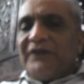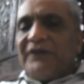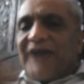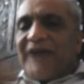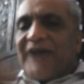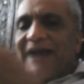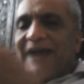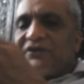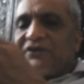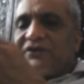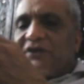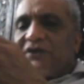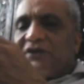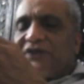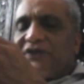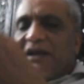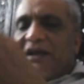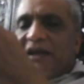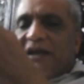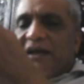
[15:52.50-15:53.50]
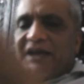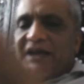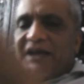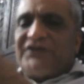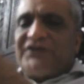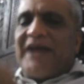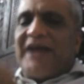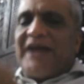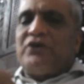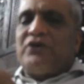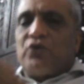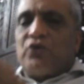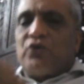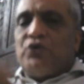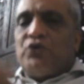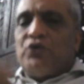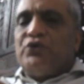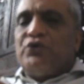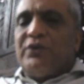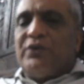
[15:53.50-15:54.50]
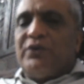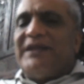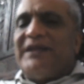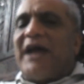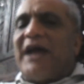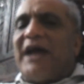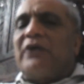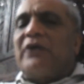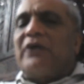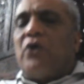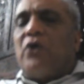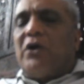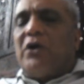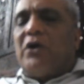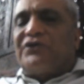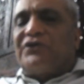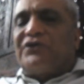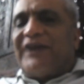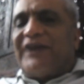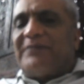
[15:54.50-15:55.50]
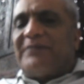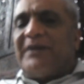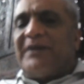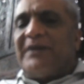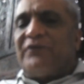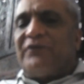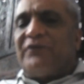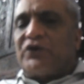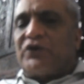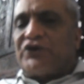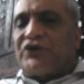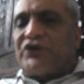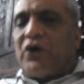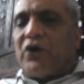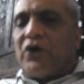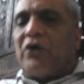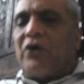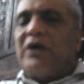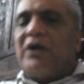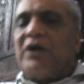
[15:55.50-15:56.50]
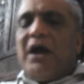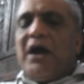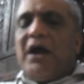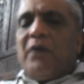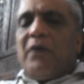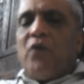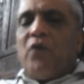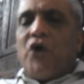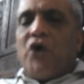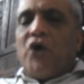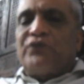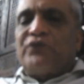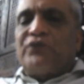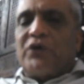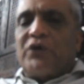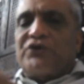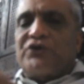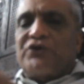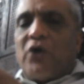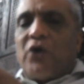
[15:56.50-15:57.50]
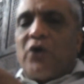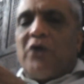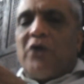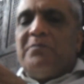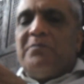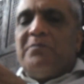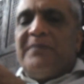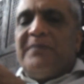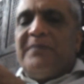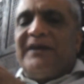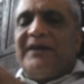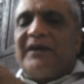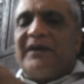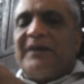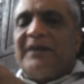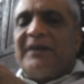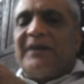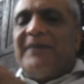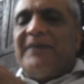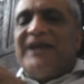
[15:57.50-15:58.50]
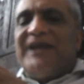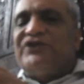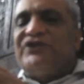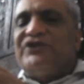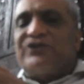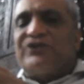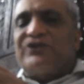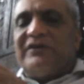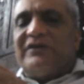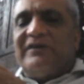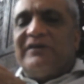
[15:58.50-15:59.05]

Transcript: that the least that you could do in alcohol treatment for sure was what's called mirror image